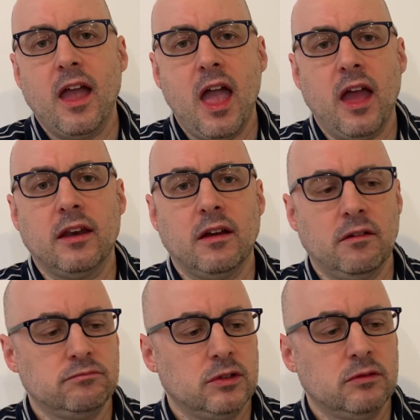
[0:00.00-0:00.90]

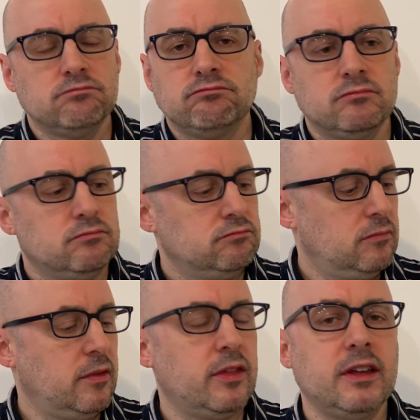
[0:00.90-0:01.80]
And
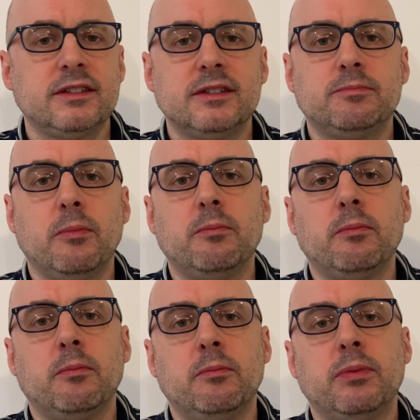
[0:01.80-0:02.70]
this is
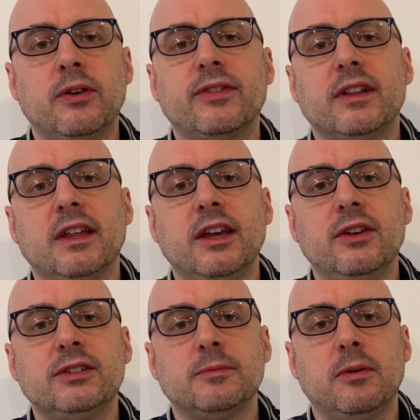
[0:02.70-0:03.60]
perfectly
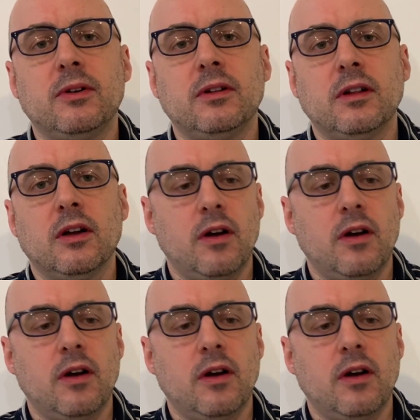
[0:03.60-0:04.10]
usable.